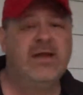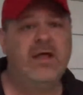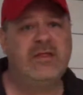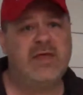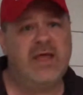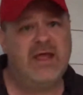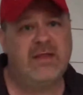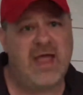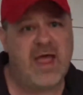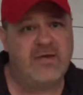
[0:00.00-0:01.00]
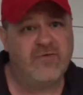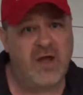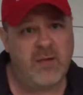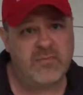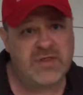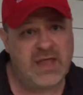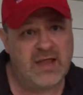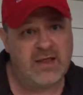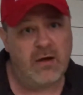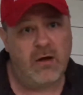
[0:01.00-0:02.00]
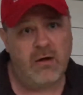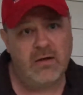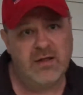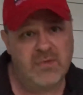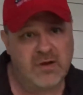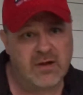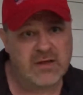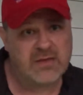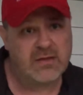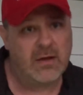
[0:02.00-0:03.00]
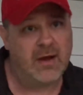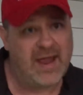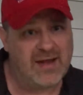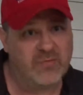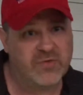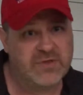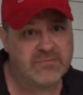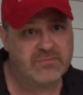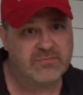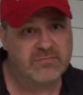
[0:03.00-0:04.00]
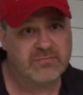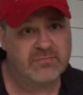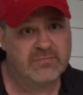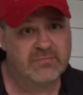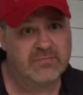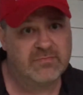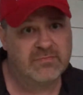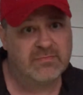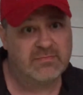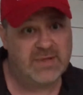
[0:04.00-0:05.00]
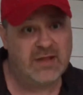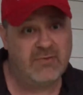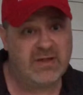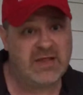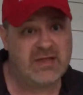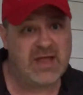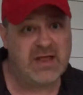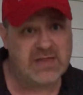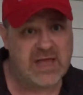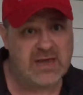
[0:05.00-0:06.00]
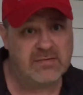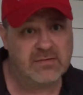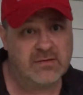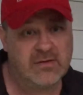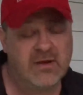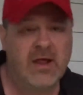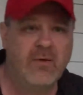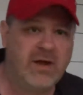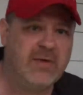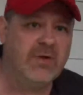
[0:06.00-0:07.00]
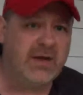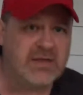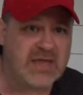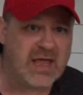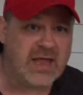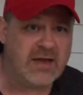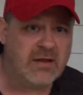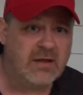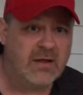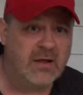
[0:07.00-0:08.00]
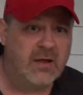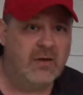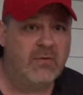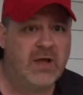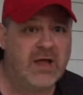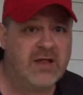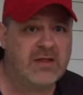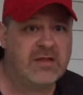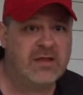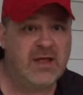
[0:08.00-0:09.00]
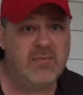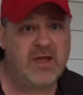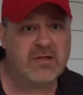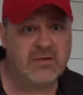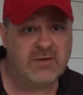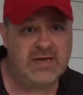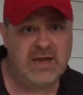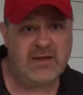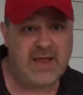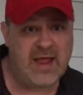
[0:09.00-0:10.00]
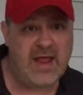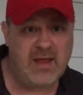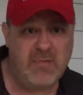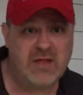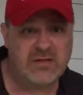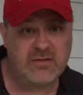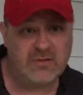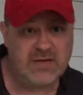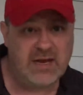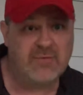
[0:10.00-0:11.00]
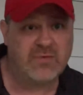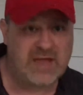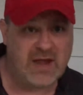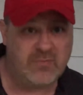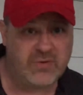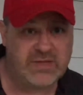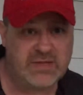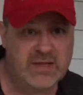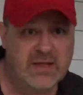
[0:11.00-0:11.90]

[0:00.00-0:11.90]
They said that Trump said that all immigrants are animals. That's what they say he said. What he really said was MS-13, the gang MSN-13 was animals.